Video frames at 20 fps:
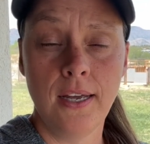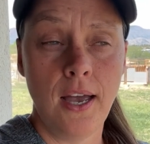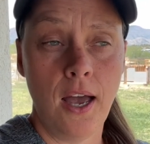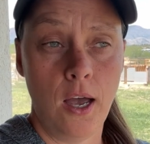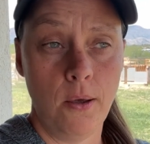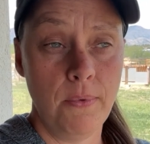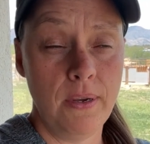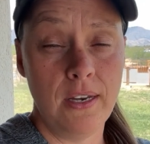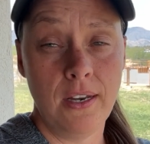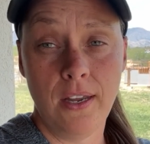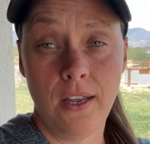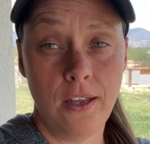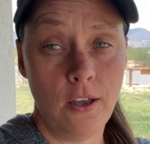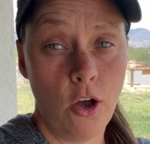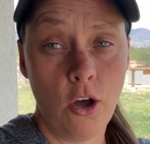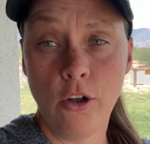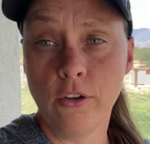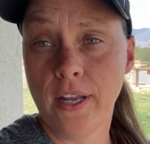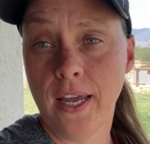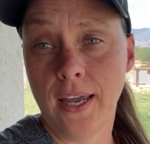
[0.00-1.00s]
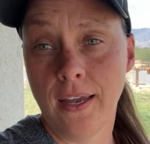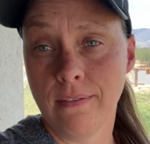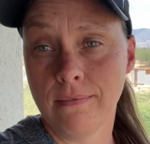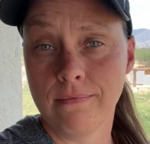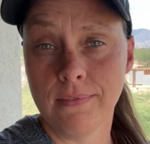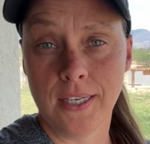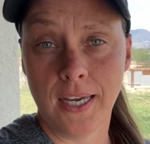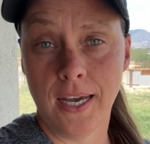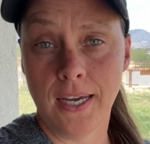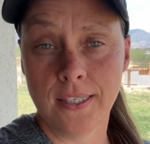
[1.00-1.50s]
I mean, all day,
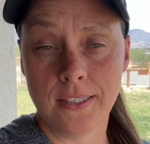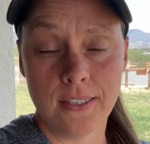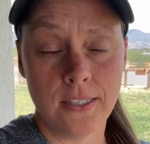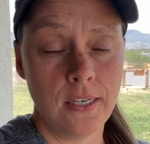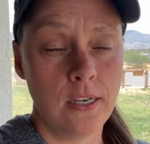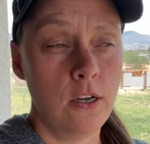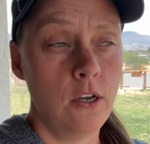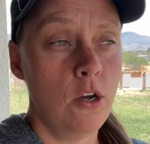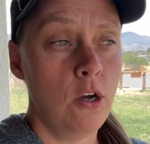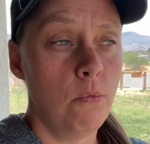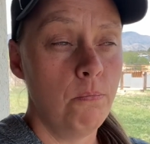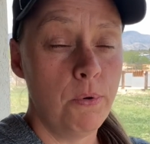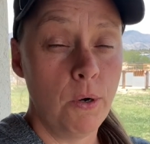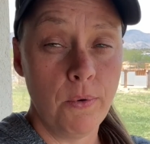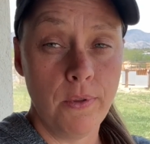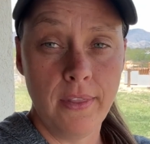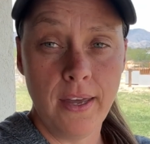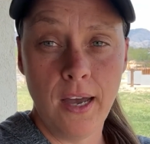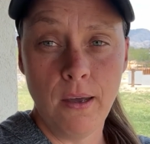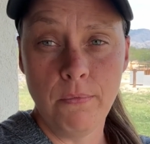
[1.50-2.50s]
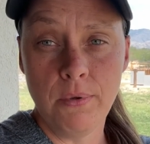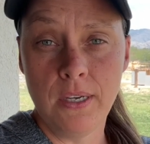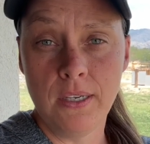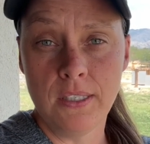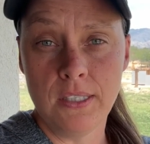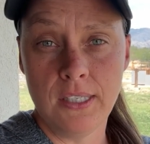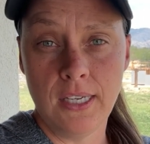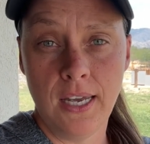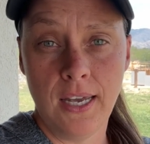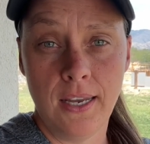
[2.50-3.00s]
guys. But with that being
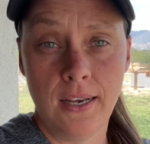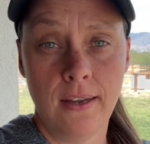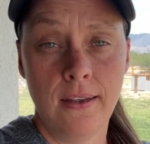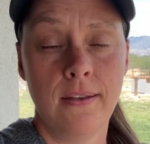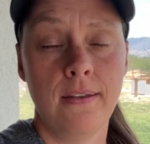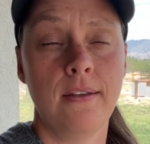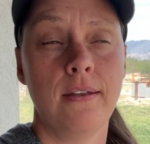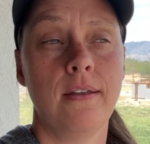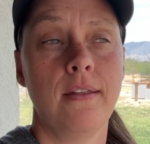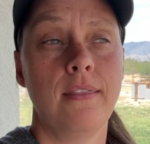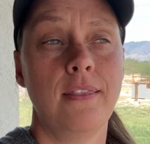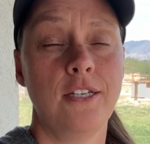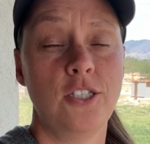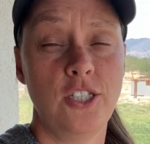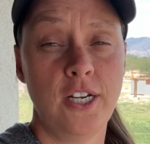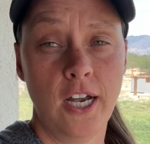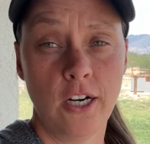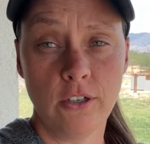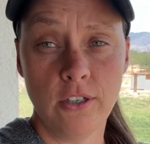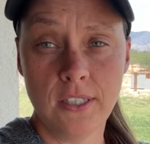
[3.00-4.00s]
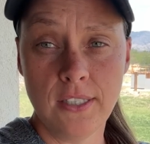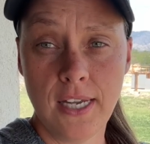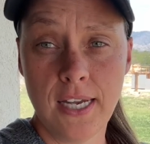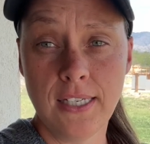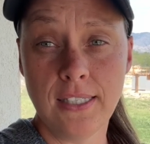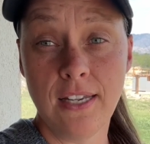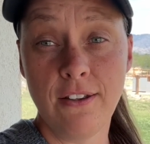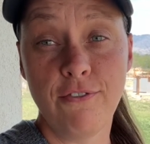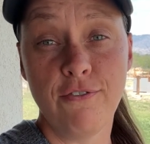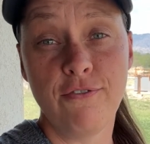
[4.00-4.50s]
said, the Jackery
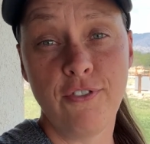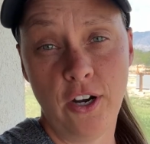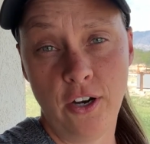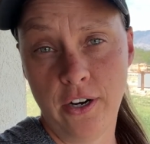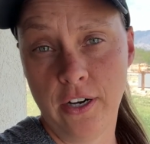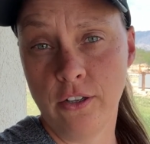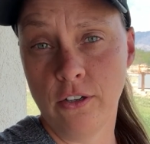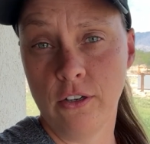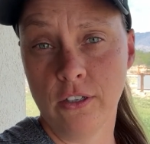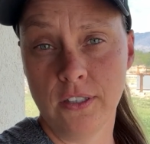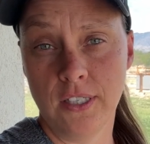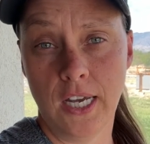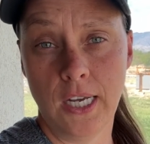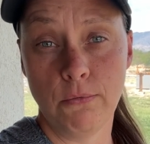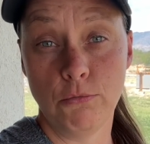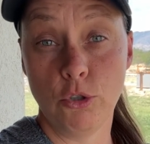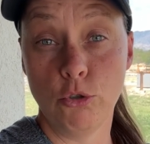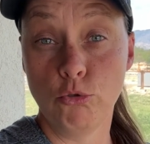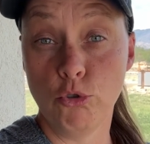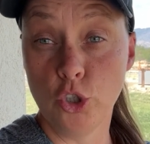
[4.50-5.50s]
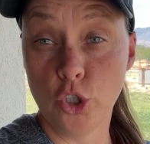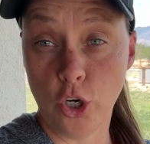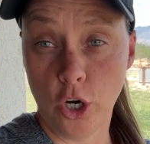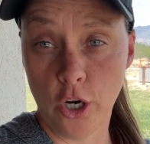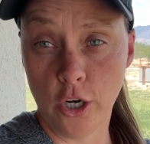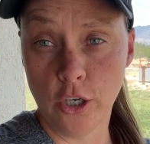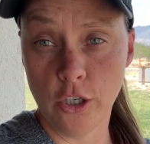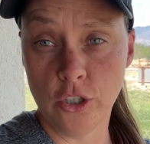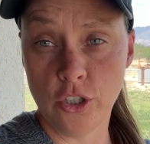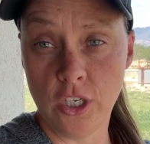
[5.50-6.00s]
takes a very long time to
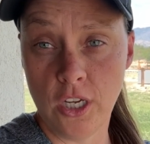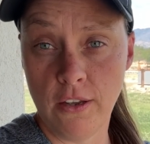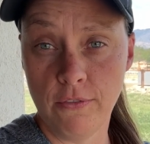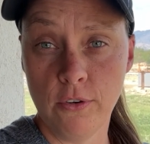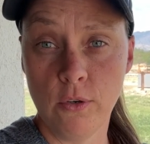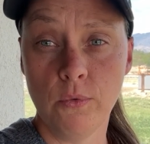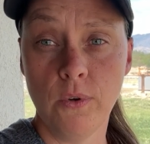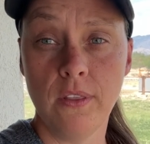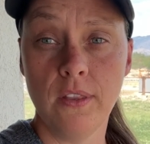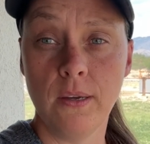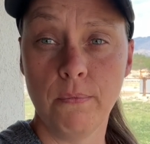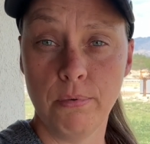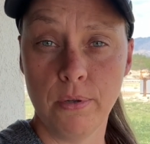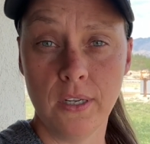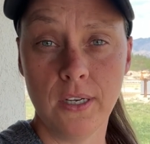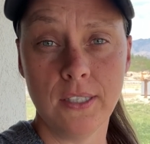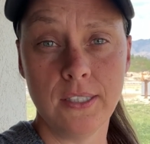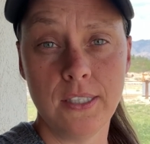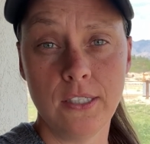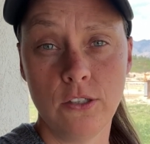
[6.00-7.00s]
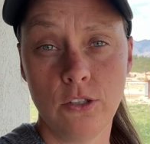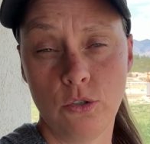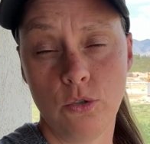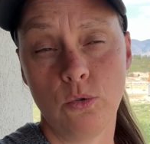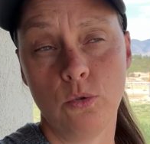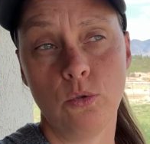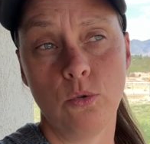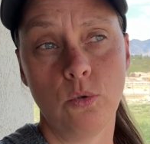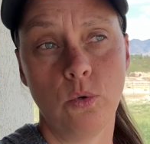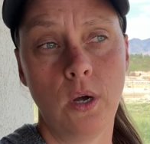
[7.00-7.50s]
charge, even with it plugged
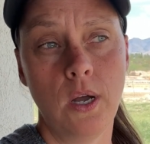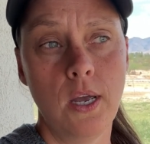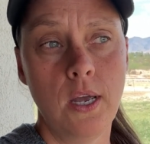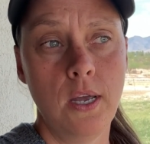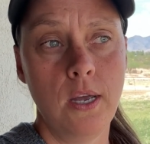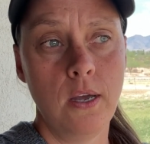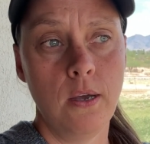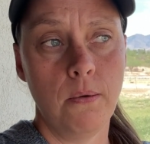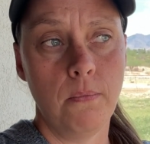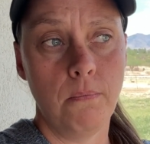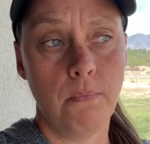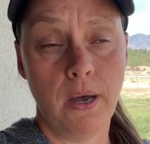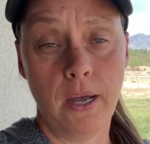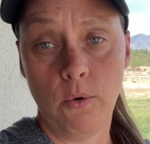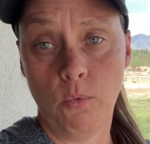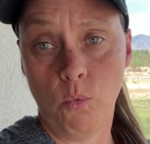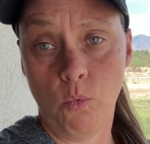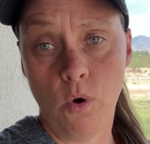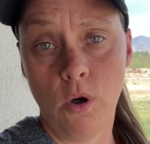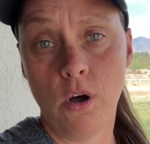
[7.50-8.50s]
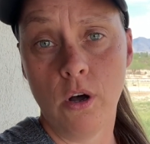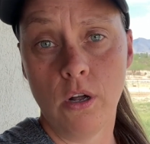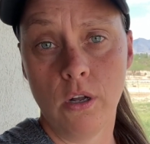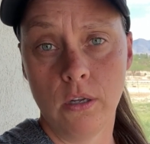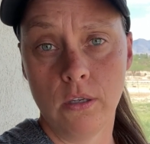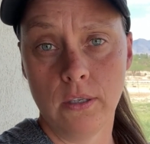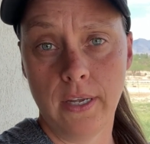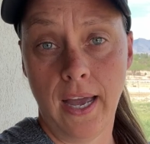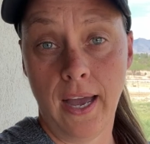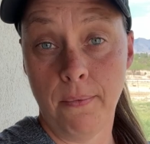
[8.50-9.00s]
into my wall
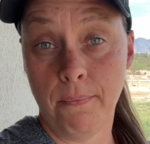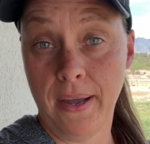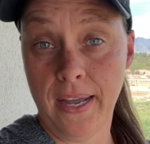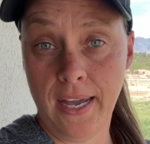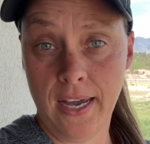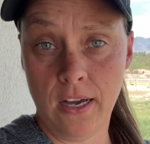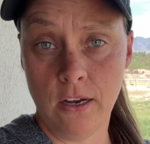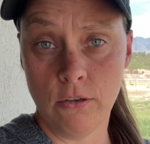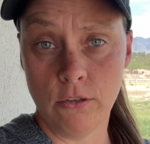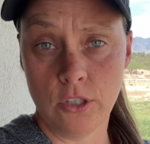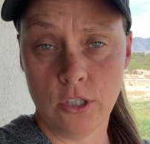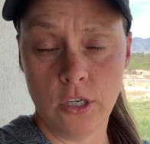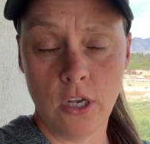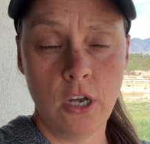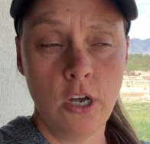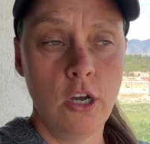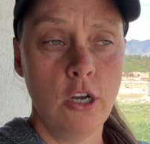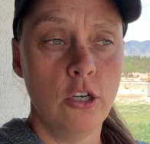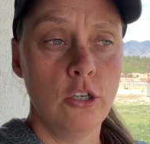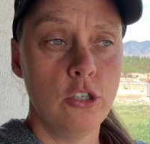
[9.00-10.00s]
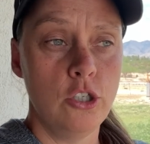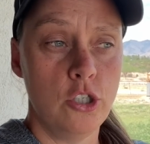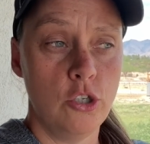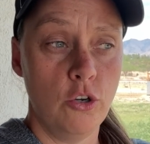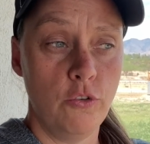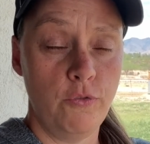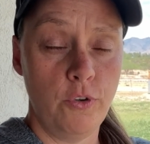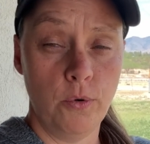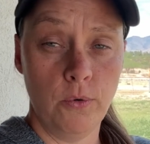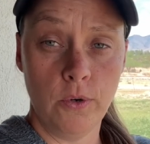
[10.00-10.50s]
at my house. So
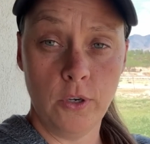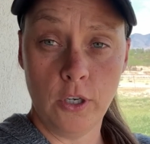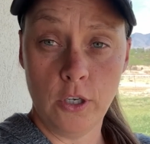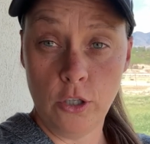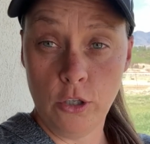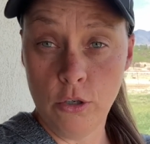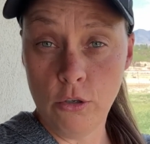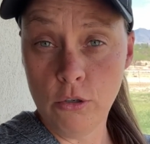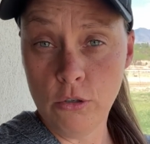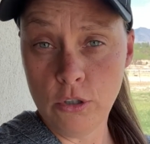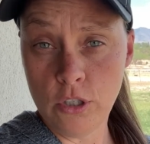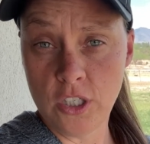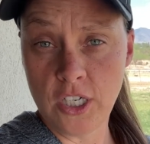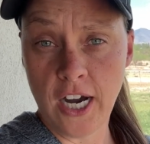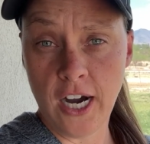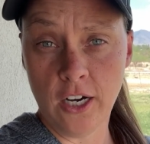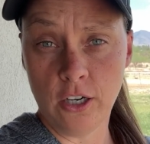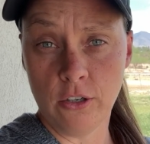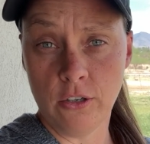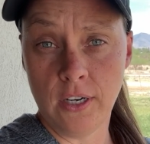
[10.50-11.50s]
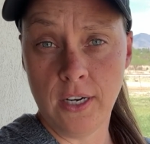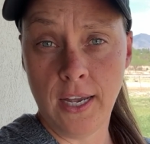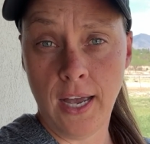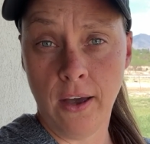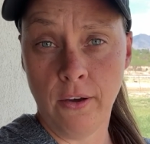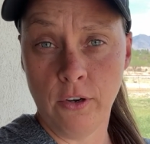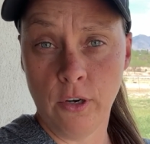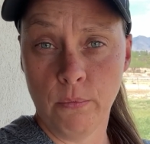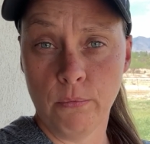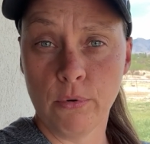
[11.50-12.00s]
if you were gonna use Jackery
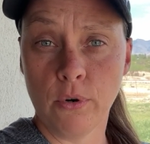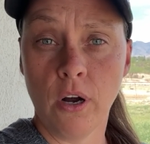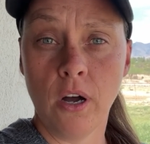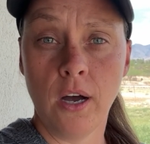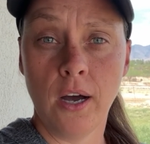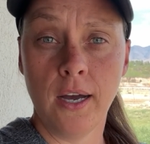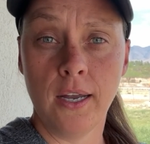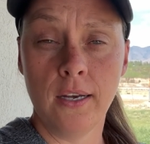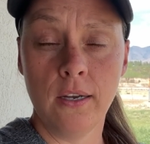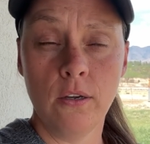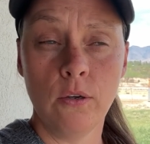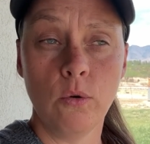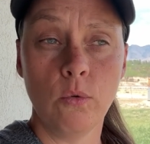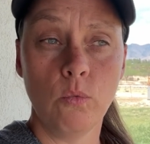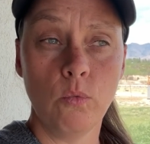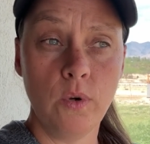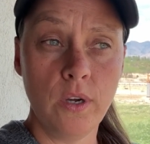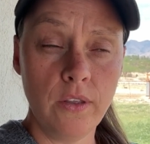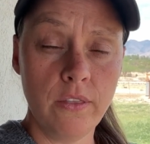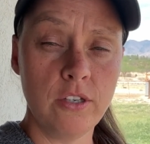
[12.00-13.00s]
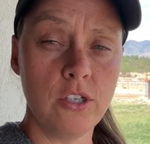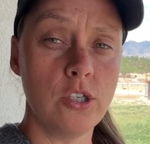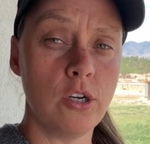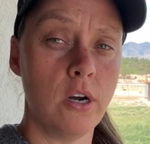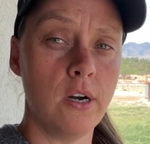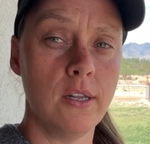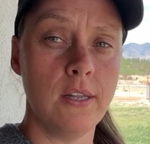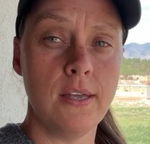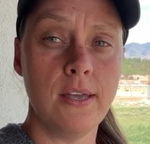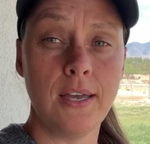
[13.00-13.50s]
out and abroad with
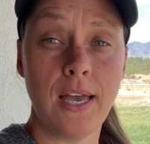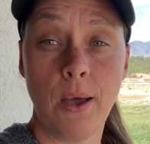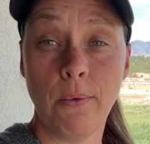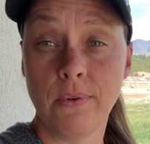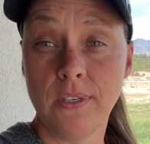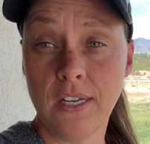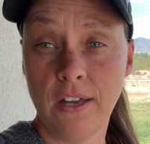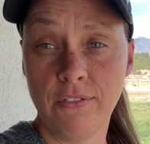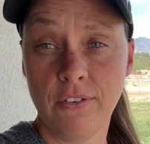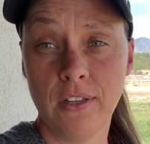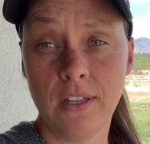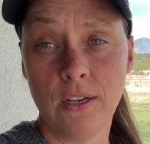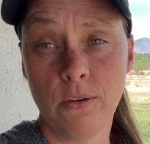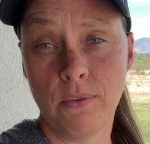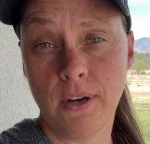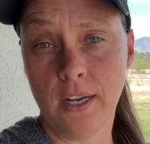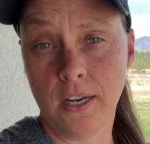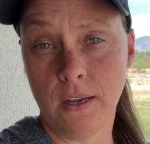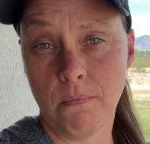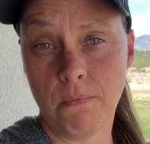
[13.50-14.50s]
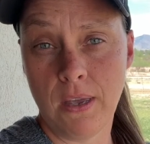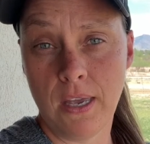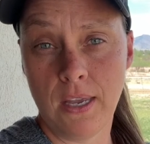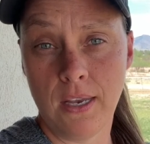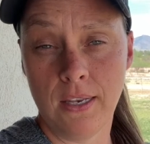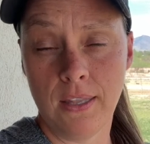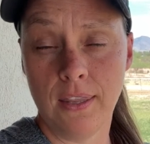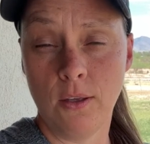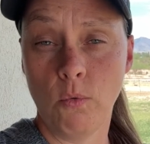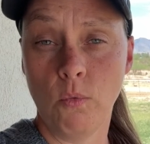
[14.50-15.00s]
Starlink, I would definitely
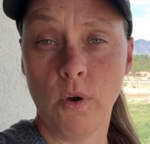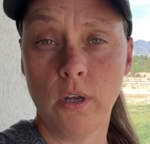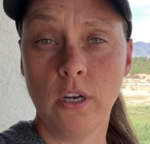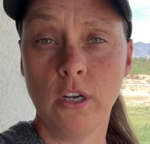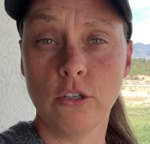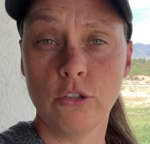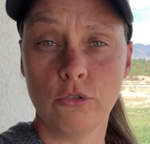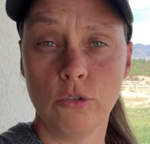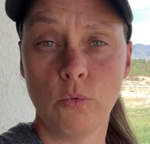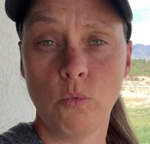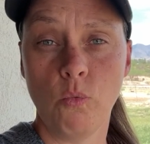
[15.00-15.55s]
recommend the 100